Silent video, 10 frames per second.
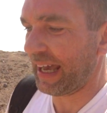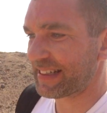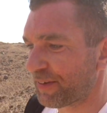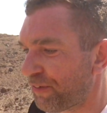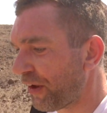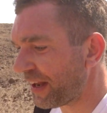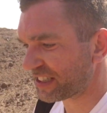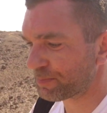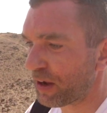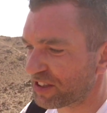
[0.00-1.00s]
is the
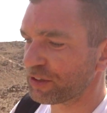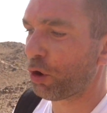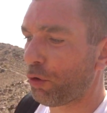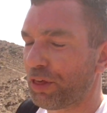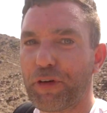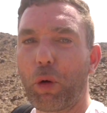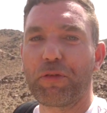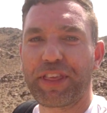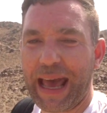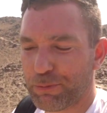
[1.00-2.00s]
furthest most north of all
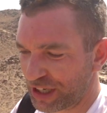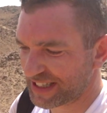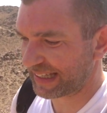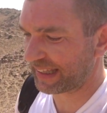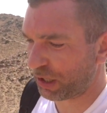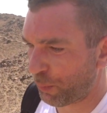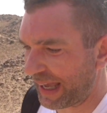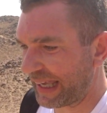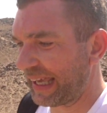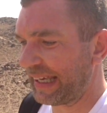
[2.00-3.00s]
of the Emirates in the
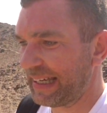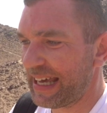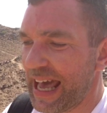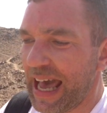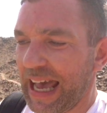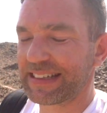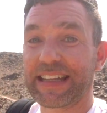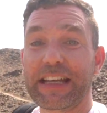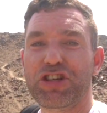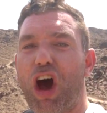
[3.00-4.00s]
UAE. It's
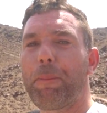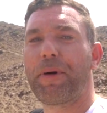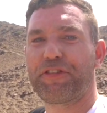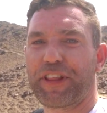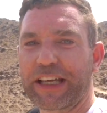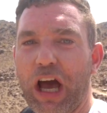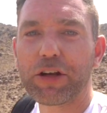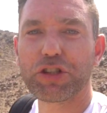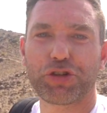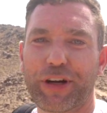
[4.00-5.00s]
at the top of the
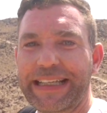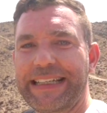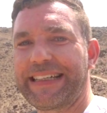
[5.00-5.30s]
country.